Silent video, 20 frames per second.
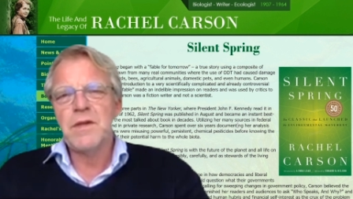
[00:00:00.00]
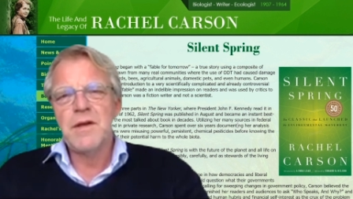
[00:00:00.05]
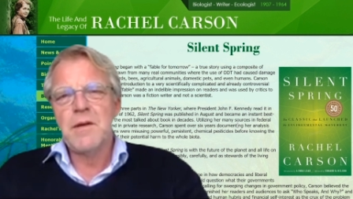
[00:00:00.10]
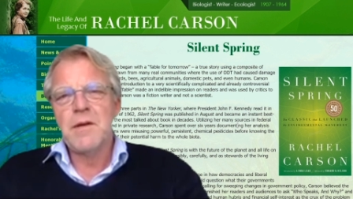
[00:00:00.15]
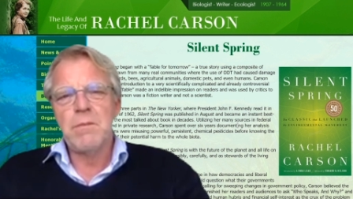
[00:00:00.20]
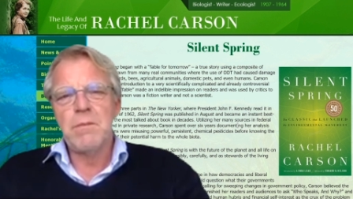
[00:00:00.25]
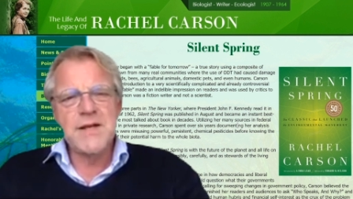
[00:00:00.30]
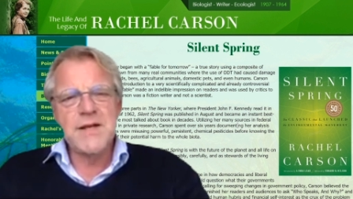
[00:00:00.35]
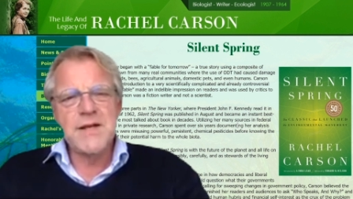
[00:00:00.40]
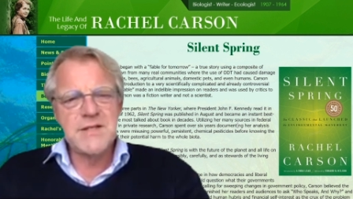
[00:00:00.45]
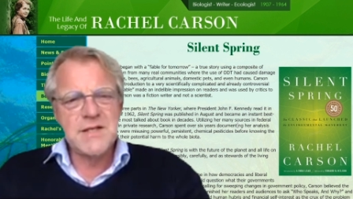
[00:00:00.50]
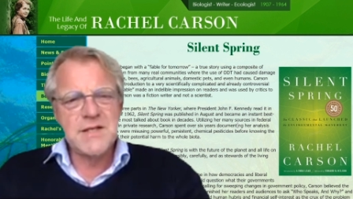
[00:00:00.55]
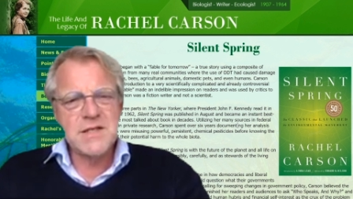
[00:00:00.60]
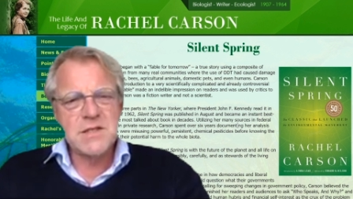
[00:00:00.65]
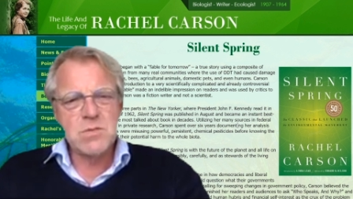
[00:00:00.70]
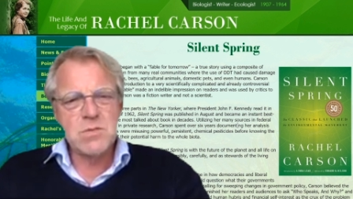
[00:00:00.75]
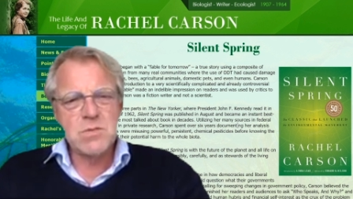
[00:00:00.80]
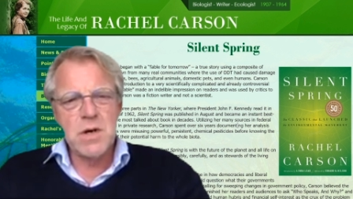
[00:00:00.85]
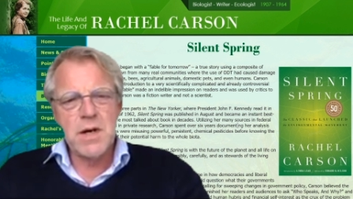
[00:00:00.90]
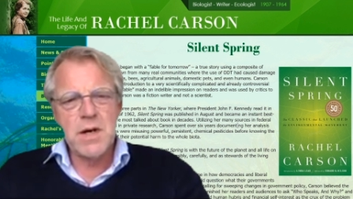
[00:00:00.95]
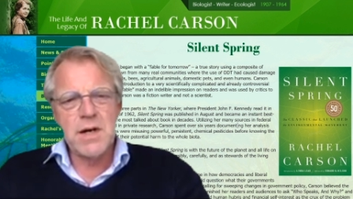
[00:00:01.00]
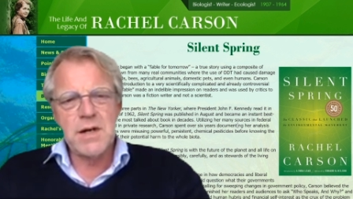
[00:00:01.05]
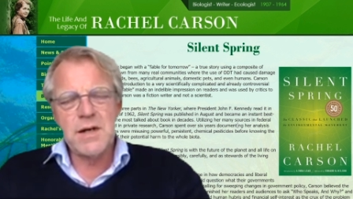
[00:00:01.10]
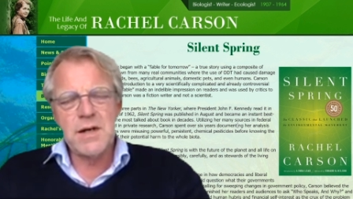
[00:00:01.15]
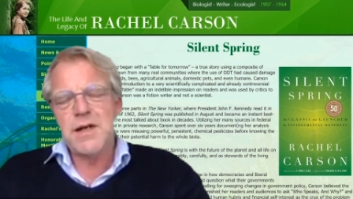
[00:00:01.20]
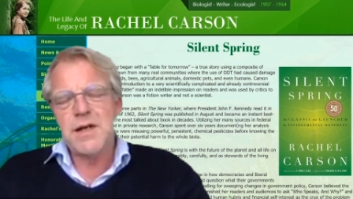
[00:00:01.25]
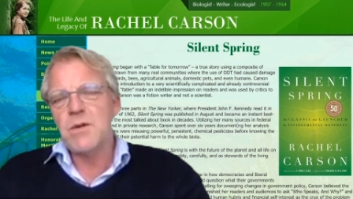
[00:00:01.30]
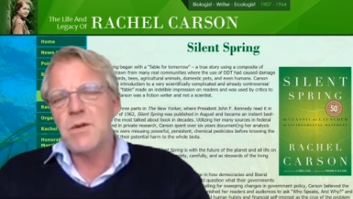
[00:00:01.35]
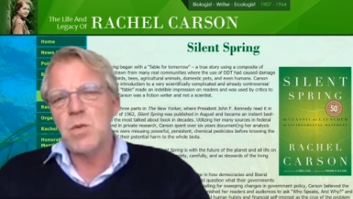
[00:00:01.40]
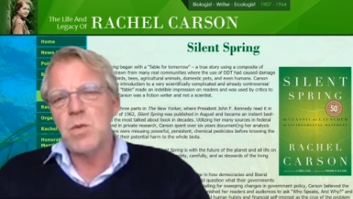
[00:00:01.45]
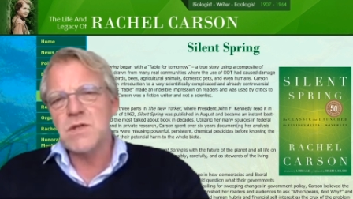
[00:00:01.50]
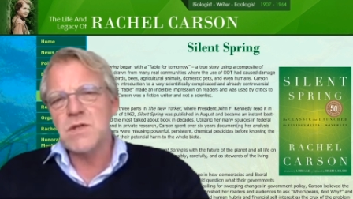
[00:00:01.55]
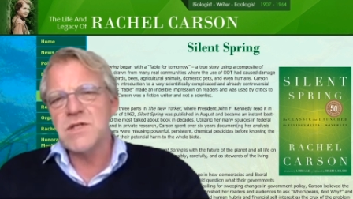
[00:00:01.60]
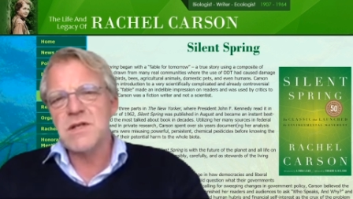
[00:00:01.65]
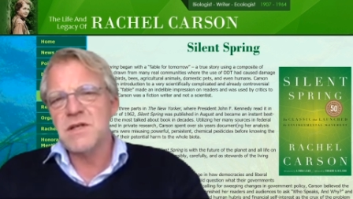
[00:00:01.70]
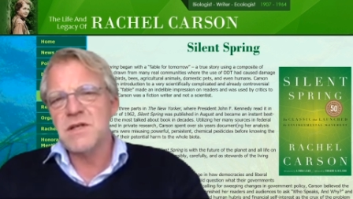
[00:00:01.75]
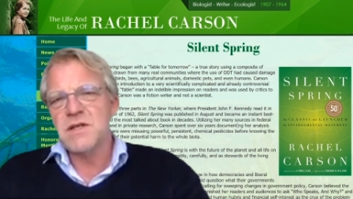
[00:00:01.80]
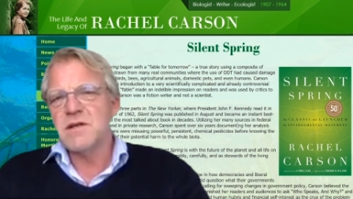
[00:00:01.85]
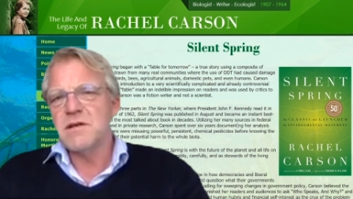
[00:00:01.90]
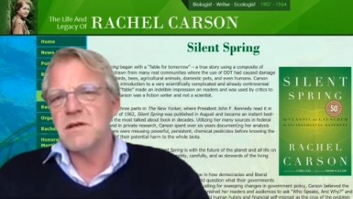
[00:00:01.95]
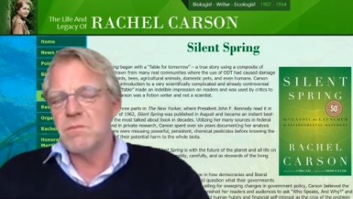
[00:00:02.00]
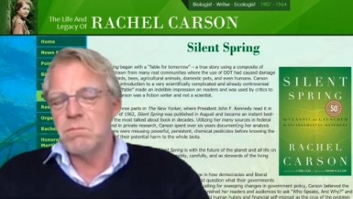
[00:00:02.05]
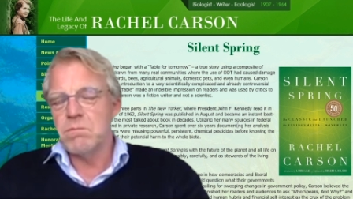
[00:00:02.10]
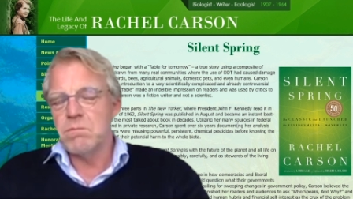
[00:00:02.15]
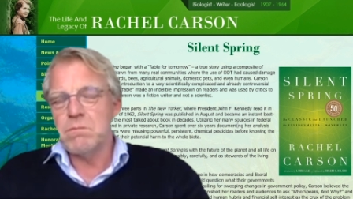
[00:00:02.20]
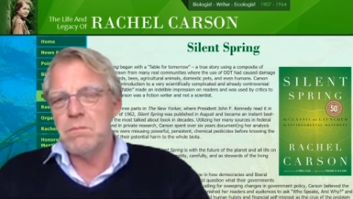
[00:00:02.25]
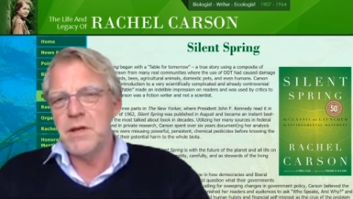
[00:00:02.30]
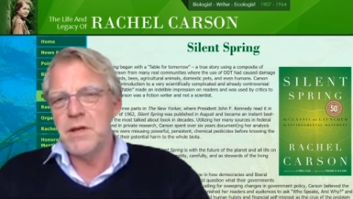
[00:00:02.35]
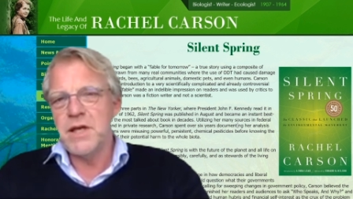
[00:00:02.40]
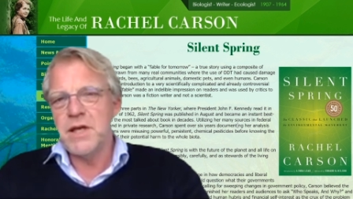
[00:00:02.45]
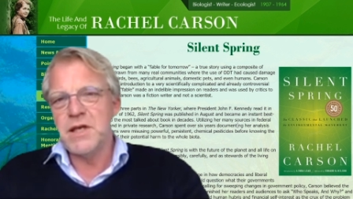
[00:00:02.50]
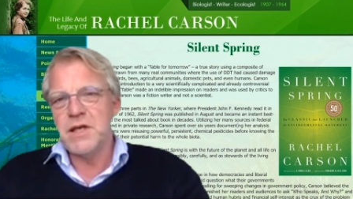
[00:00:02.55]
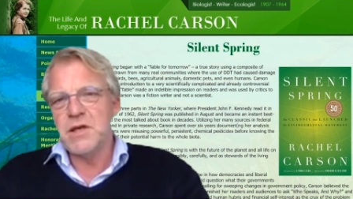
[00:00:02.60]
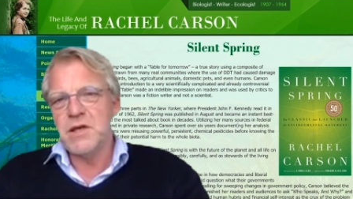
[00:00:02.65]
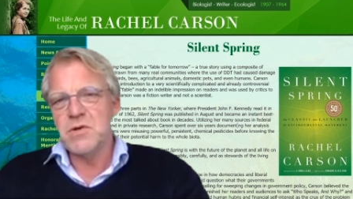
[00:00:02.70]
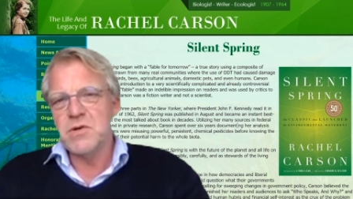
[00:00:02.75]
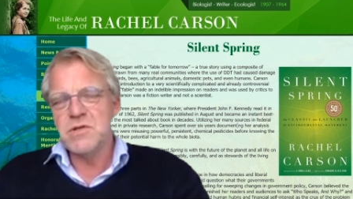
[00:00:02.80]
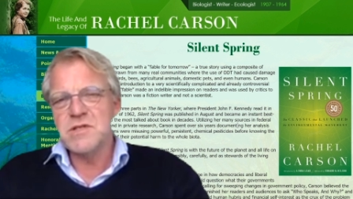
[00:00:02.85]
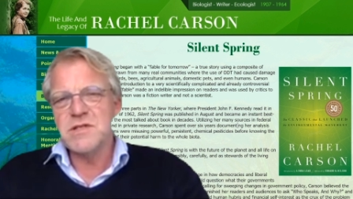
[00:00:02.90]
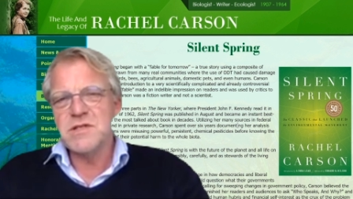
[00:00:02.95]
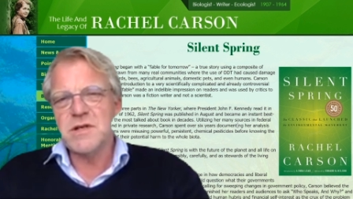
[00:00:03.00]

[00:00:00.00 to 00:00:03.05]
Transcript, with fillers: places where it wasn't being used.